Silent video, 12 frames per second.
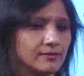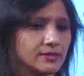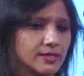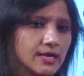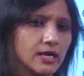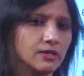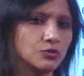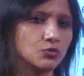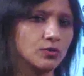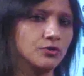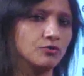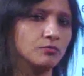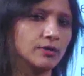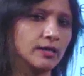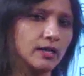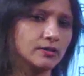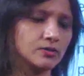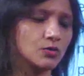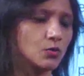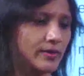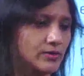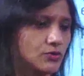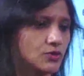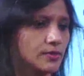will take. I'll throw a humor, I'll ask a
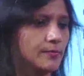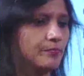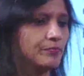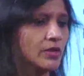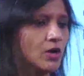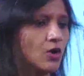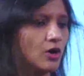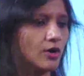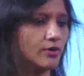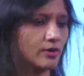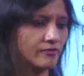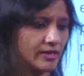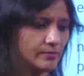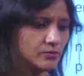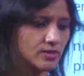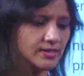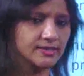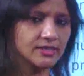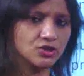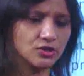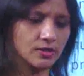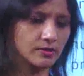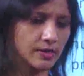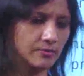question. Or when I'm
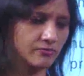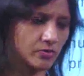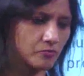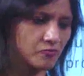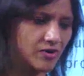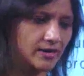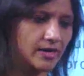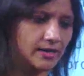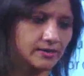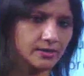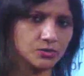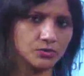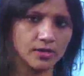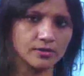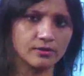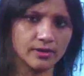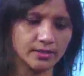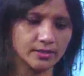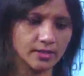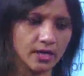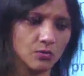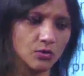transitioning them from one idea to the other idea, I